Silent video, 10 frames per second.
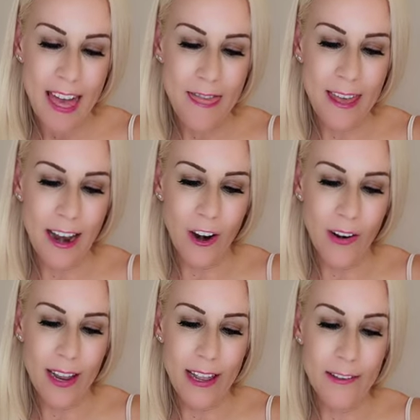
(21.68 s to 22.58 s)
there
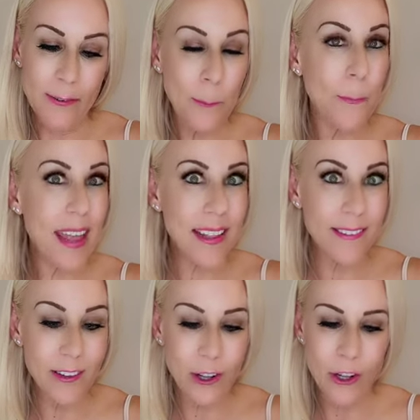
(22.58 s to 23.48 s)
is
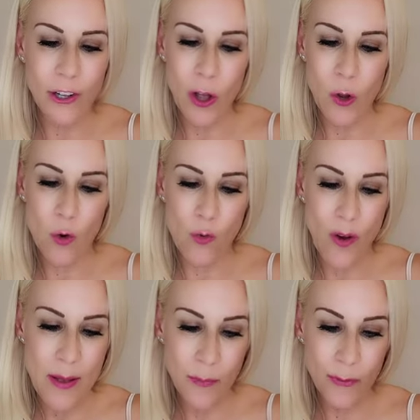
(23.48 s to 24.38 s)
basil,
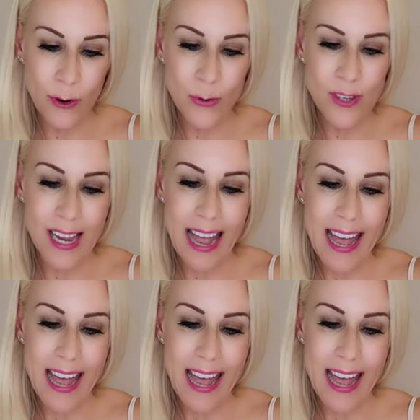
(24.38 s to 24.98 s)
grapefruit,